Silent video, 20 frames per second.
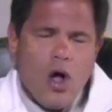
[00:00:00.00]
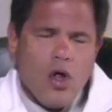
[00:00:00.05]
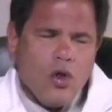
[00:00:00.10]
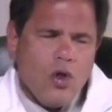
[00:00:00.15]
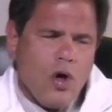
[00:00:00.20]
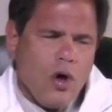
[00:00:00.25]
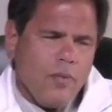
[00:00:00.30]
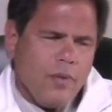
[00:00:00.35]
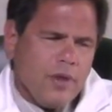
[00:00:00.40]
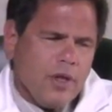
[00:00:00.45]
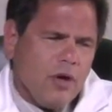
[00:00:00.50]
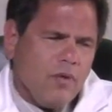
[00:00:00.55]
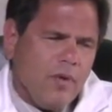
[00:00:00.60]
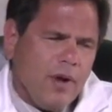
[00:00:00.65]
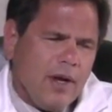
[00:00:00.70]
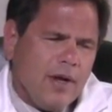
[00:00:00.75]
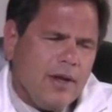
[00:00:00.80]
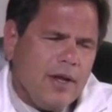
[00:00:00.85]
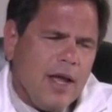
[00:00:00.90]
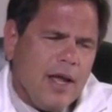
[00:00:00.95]
along with the
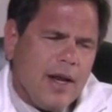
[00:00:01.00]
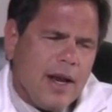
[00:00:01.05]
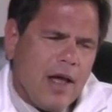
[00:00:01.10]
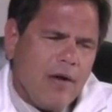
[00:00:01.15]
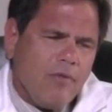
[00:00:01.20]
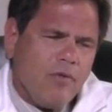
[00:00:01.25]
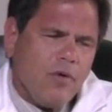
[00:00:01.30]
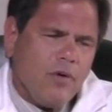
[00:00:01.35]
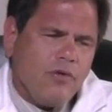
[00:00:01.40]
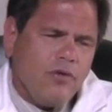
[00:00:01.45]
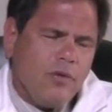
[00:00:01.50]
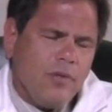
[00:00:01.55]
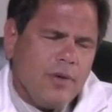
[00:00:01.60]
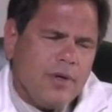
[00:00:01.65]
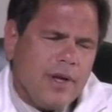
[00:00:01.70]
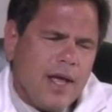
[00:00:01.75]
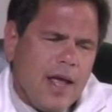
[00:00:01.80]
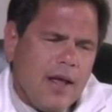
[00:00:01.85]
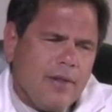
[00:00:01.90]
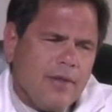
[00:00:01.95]
green tea. Now, of course, you
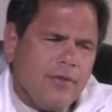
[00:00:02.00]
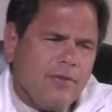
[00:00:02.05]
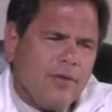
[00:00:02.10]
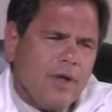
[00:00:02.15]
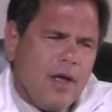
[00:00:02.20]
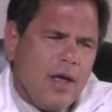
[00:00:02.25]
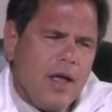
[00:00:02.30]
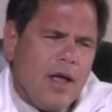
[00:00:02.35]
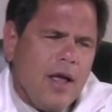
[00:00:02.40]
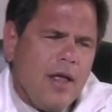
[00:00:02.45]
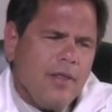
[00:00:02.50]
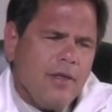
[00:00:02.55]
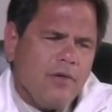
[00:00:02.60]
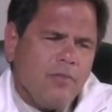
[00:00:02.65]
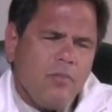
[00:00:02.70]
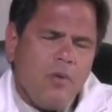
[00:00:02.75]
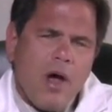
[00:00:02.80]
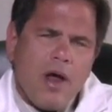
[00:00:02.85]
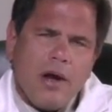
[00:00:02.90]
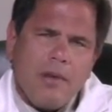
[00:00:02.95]
would take this
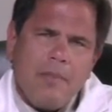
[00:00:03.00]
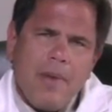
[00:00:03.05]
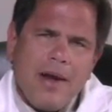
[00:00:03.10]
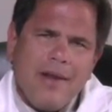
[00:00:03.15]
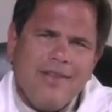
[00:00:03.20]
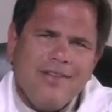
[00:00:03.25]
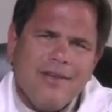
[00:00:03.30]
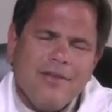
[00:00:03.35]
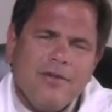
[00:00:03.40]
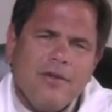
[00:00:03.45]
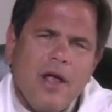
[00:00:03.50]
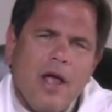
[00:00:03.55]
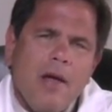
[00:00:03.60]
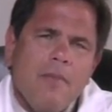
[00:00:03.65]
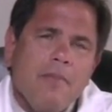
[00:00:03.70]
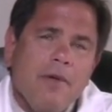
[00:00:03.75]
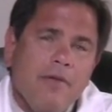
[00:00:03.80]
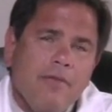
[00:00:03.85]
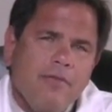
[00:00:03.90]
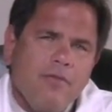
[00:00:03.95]
product Metasist
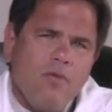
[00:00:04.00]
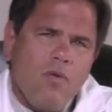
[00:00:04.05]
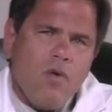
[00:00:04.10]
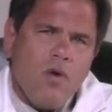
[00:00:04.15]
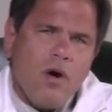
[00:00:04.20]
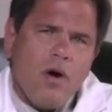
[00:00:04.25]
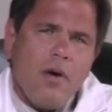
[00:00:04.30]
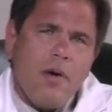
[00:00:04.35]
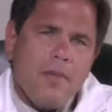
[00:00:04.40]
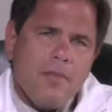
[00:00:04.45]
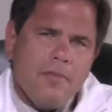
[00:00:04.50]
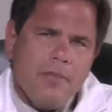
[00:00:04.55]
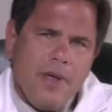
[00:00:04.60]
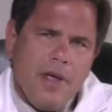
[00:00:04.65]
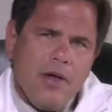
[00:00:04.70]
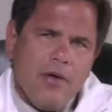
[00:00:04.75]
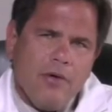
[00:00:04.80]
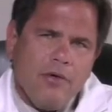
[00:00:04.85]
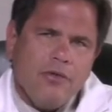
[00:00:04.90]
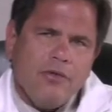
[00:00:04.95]
before
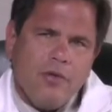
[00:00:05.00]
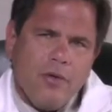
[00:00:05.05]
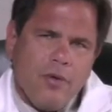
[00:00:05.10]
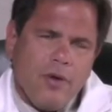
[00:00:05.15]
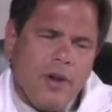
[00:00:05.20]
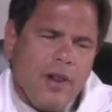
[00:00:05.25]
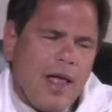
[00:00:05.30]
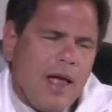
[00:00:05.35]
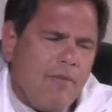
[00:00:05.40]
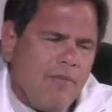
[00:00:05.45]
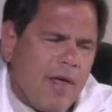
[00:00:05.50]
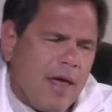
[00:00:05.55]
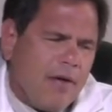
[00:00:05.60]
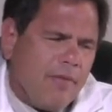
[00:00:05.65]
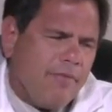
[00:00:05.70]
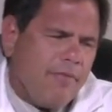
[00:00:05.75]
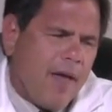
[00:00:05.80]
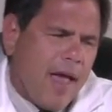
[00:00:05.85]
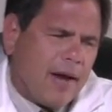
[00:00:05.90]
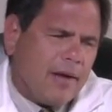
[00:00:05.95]
meals, so it'll have that
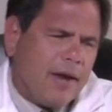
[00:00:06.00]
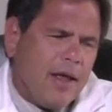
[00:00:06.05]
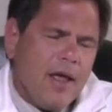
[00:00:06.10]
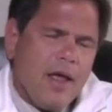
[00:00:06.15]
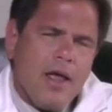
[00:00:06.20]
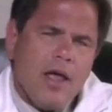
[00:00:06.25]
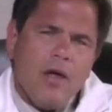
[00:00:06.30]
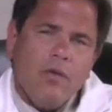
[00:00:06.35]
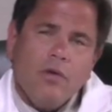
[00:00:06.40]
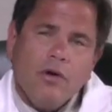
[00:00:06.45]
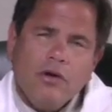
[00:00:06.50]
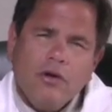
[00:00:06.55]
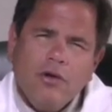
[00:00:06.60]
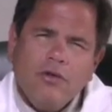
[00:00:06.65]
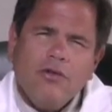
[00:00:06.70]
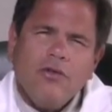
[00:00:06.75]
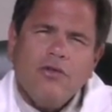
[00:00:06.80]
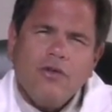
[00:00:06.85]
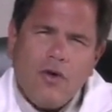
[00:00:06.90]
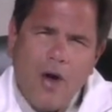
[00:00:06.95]
effect. It
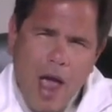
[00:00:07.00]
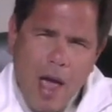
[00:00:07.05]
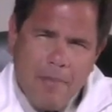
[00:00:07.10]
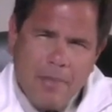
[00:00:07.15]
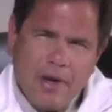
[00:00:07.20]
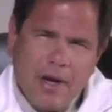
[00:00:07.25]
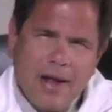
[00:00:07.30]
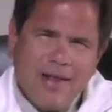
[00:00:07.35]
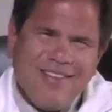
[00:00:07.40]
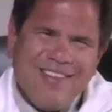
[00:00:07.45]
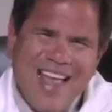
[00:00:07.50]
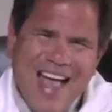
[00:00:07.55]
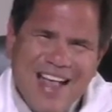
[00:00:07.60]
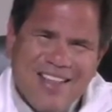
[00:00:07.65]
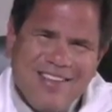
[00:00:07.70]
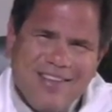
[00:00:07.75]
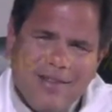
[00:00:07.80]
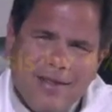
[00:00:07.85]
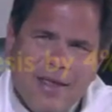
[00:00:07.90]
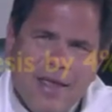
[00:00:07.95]
reduces your appetites.
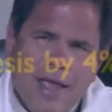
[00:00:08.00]
That's the